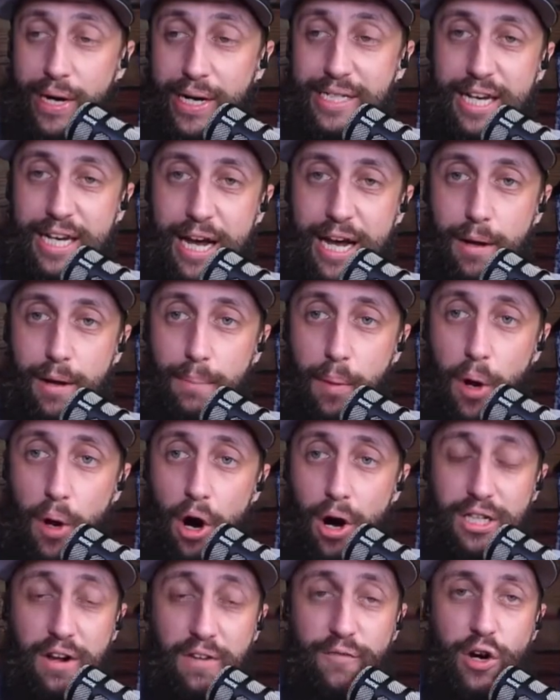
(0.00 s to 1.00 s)
he's getting the ball
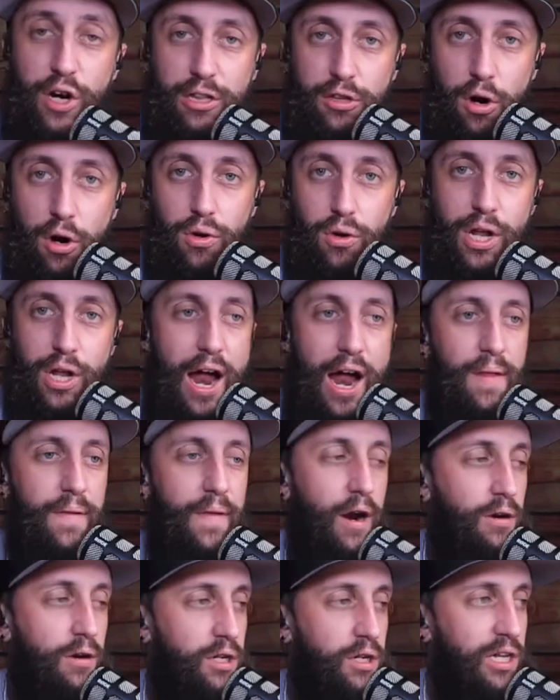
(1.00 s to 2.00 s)
at the free throw line and
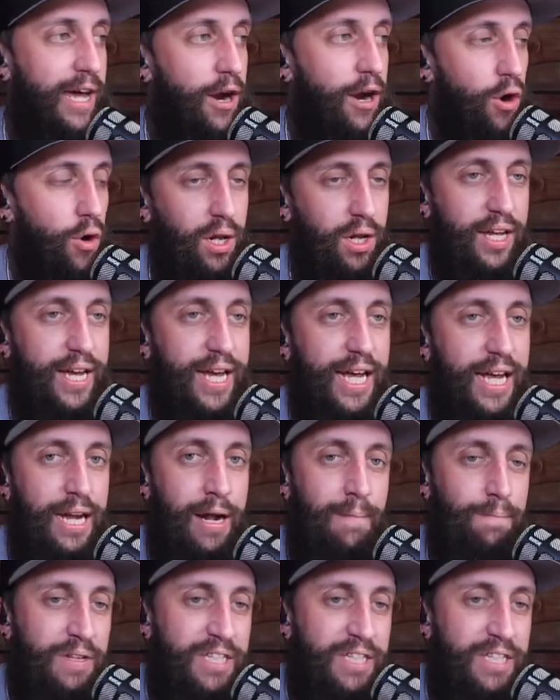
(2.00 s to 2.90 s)
they're literally